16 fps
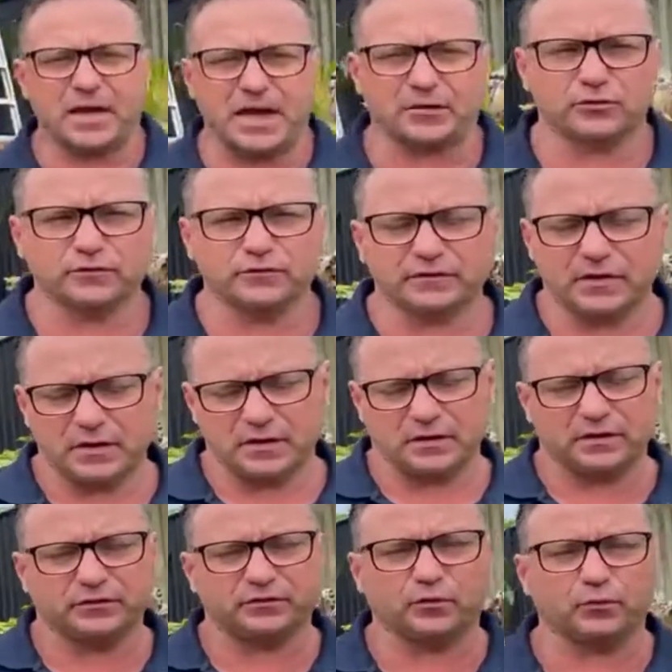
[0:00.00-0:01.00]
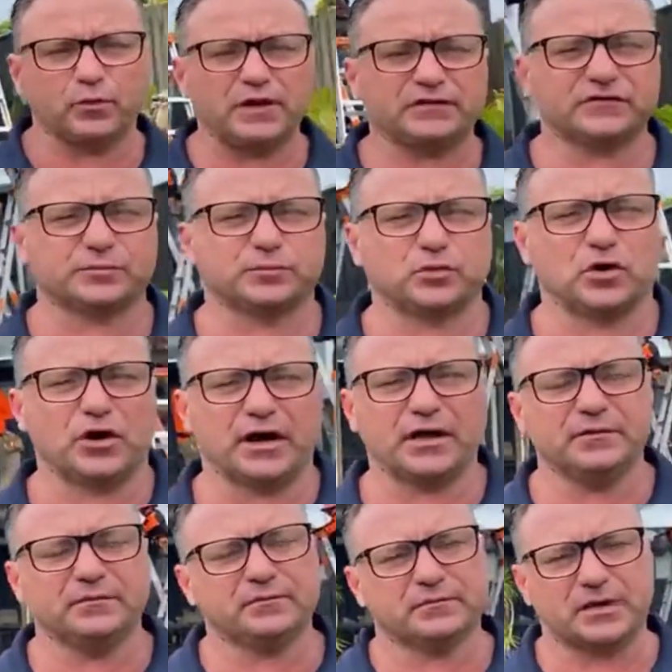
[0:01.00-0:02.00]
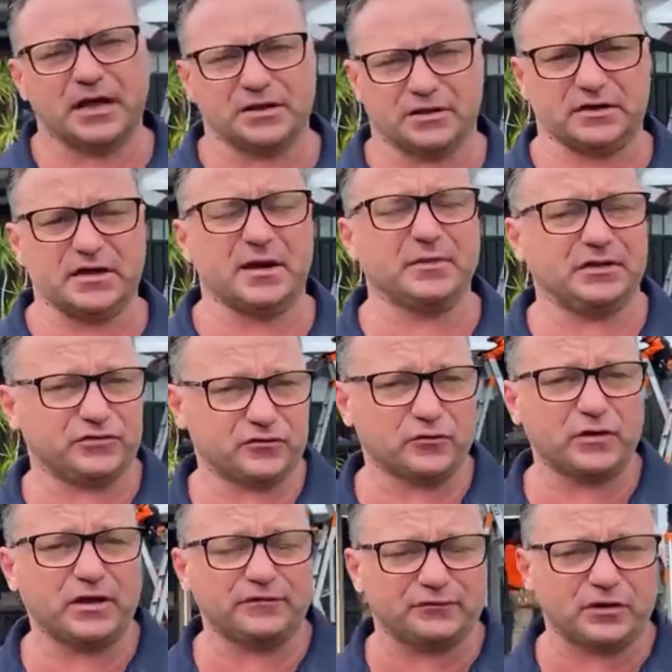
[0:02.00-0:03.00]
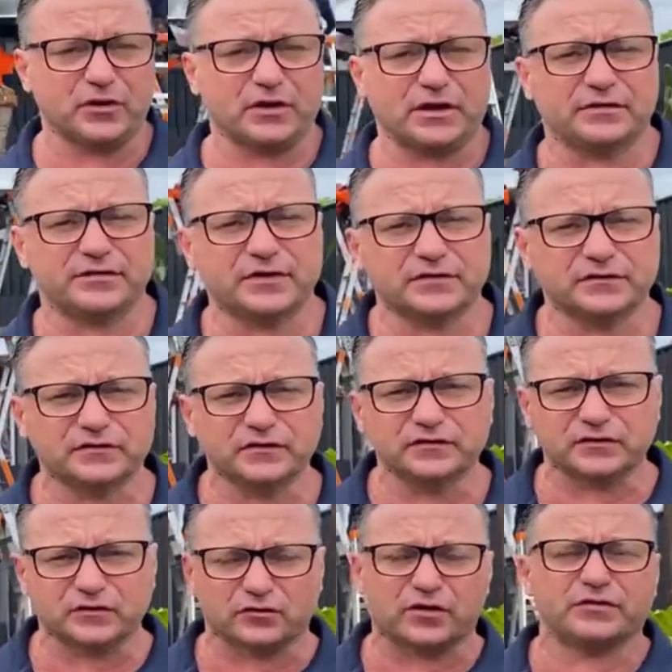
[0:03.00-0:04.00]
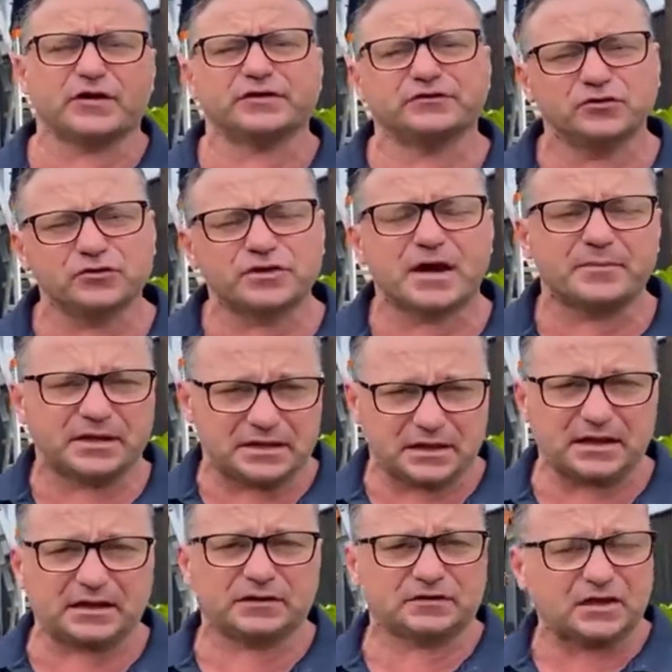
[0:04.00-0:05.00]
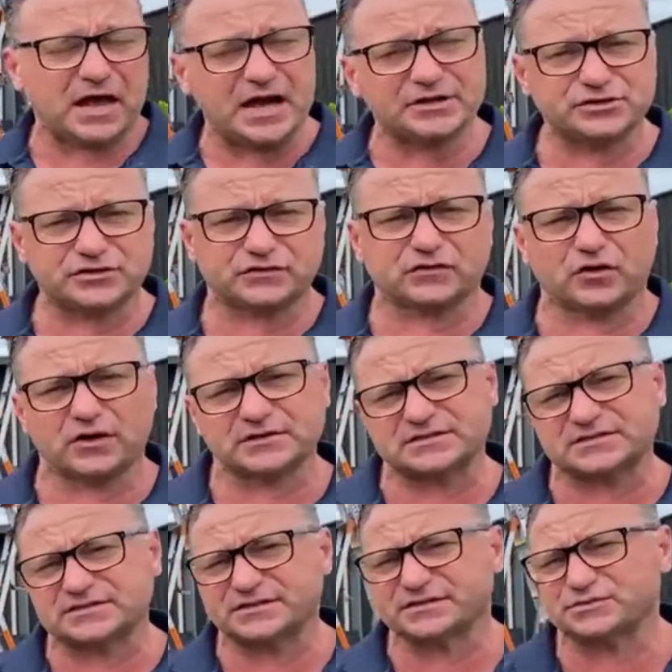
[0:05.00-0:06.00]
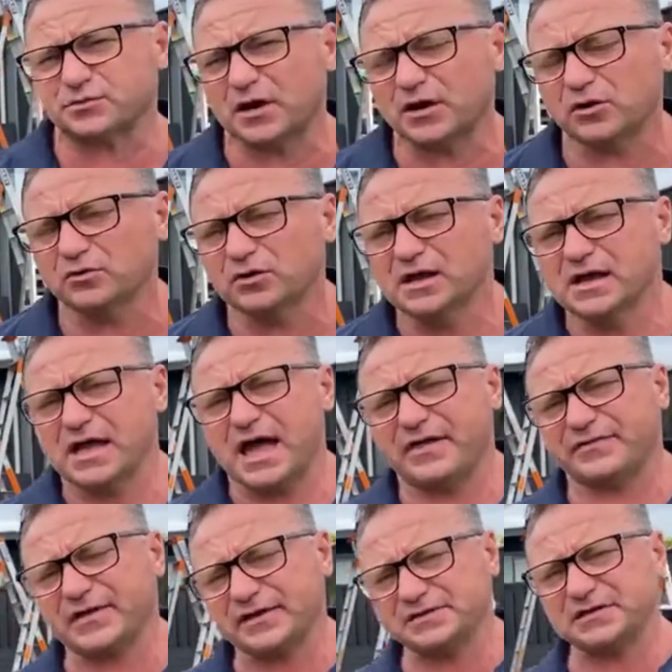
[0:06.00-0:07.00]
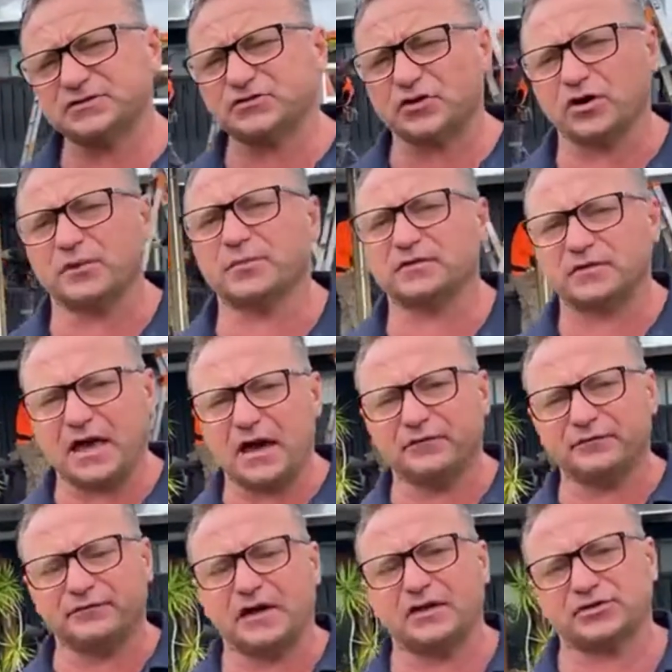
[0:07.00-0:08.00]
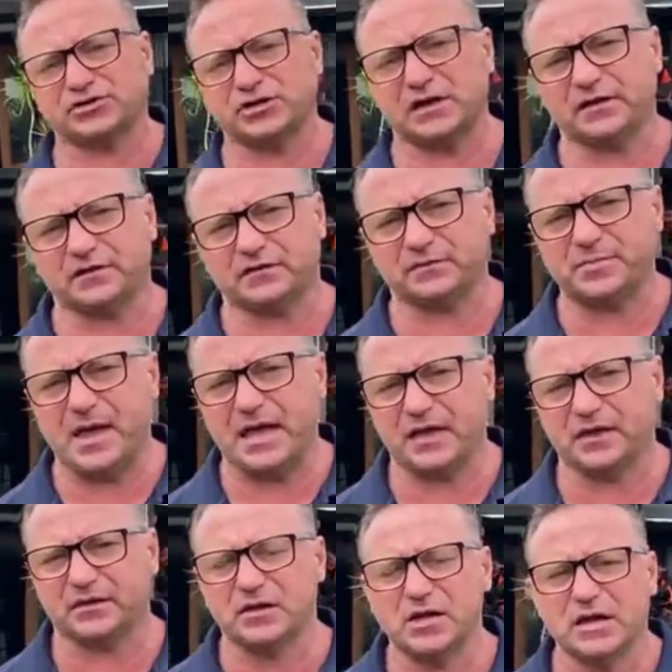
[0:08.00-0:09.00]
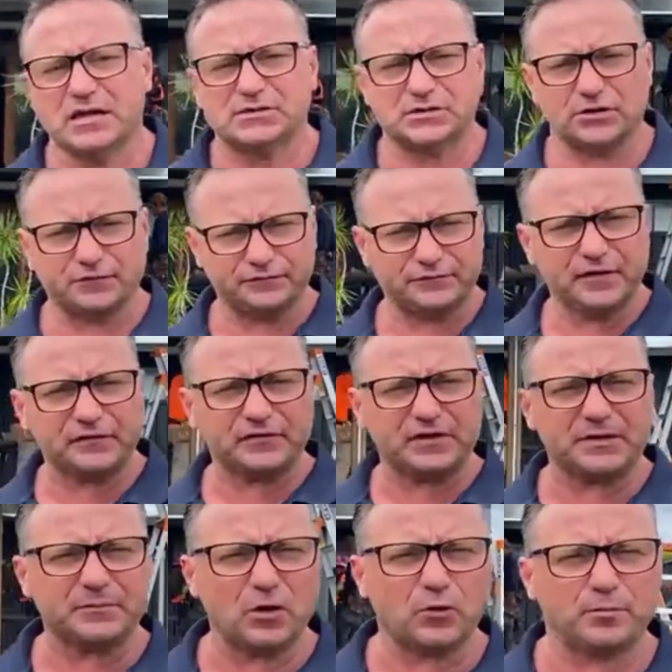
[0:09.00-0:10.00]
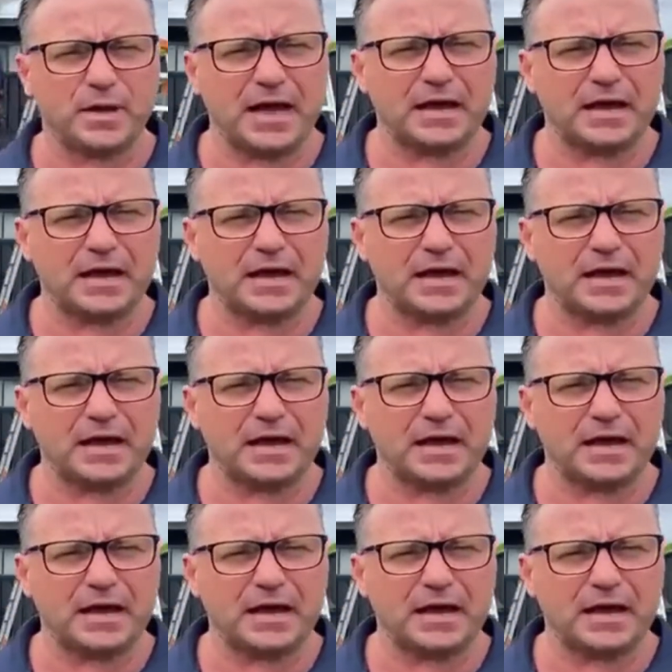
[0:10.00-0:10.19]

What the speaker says: panels that we supply come in 3 varying thicknesses, although they do come in larger sizes as well, and that determines how far the sheet can span. So a 50mm